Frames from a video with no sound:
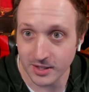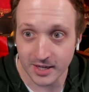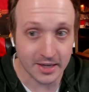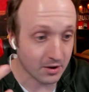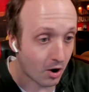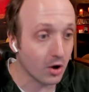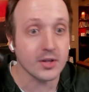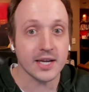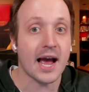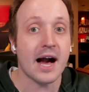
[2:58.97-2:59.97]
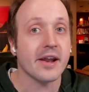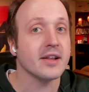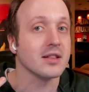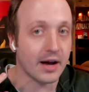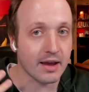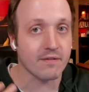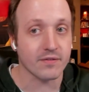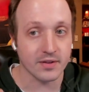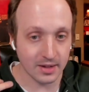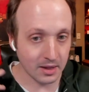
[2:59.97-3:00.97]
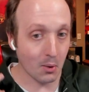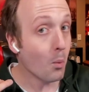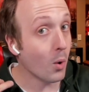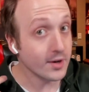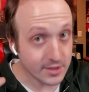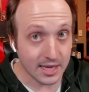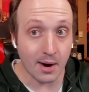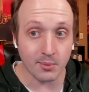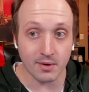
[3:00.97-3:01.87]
Like, he, all he had in life was that